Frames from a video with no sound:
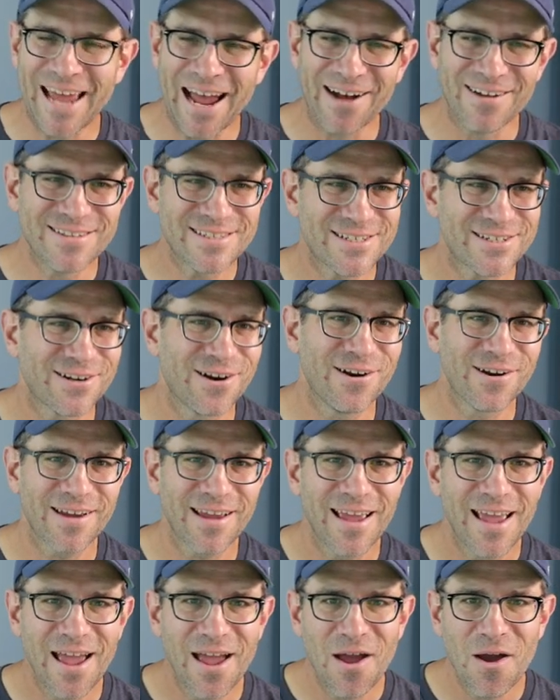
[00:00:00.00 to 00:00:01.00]
the
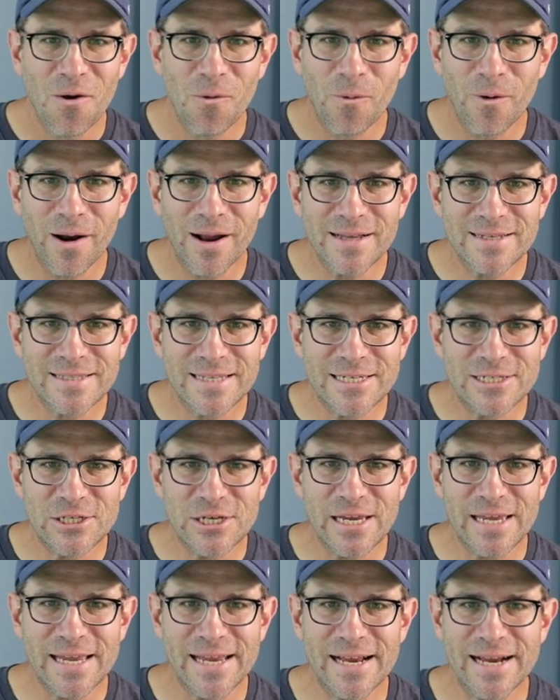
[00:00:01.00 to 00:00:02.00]
downstroke, whereas the
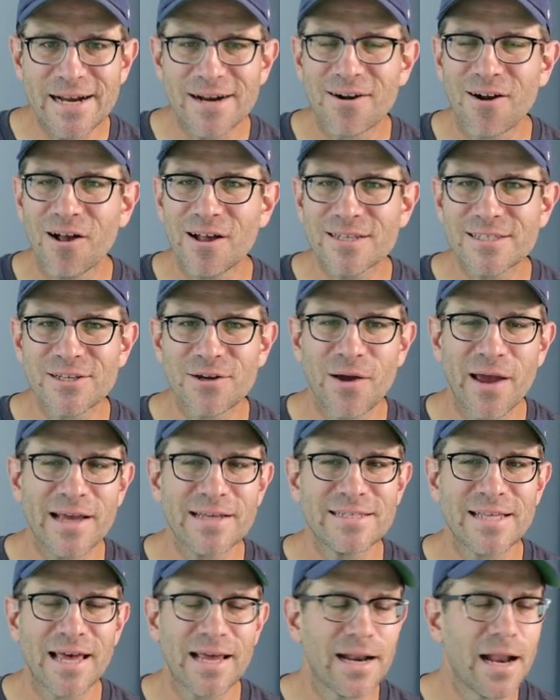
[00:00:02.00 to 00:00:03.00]
G here also
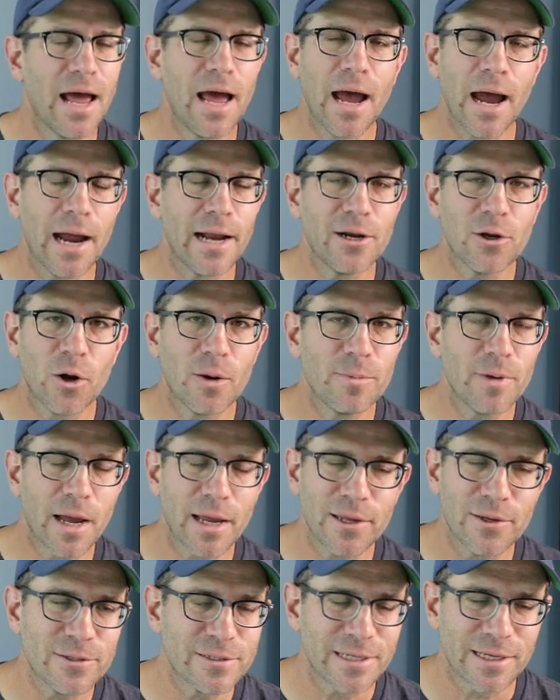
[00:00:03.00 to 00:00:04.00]
has that. I know I'm
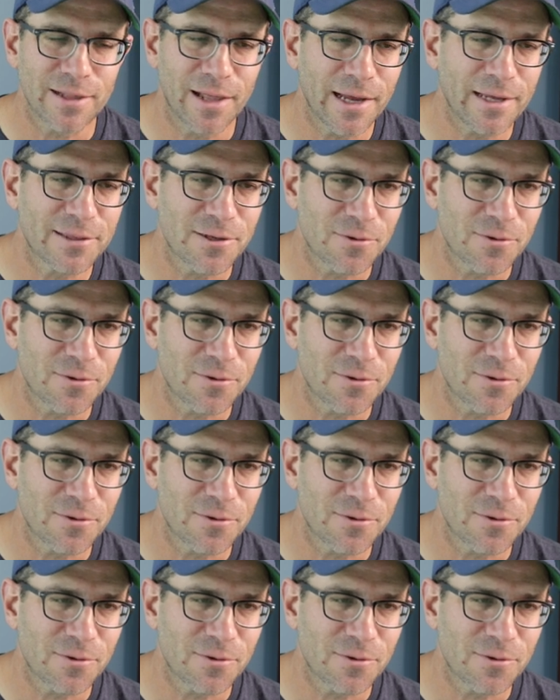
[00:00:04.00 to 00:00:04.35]
not using